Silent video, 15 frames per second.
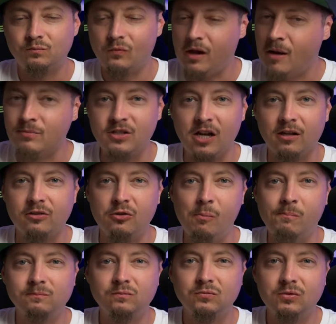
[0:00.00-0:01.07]
I'm telling you,
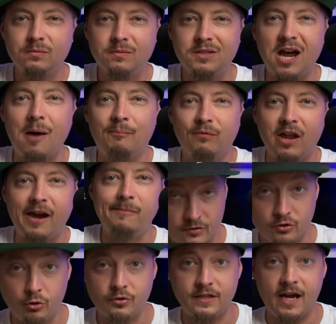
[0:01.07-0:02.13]
top flight.
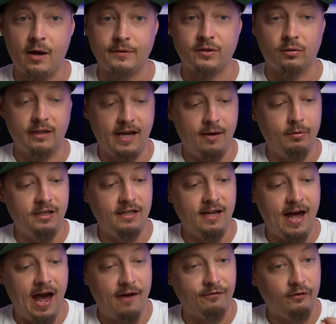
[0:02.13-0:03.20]
Tuesday, I was only able to eat
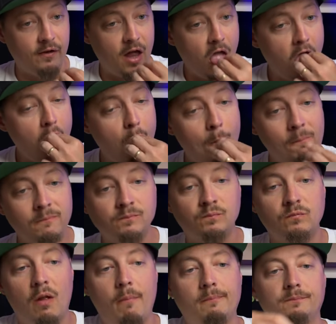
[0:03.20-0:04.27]
half of it.
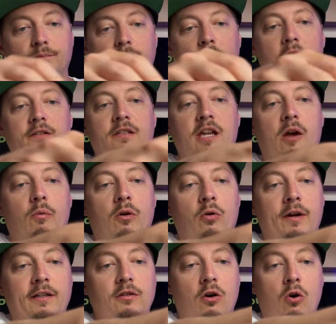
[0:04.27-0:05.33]
All right, today we're going
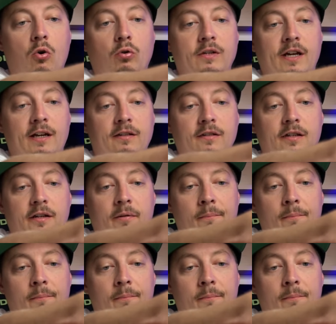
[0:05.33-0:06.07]
to eat the whole dang thing.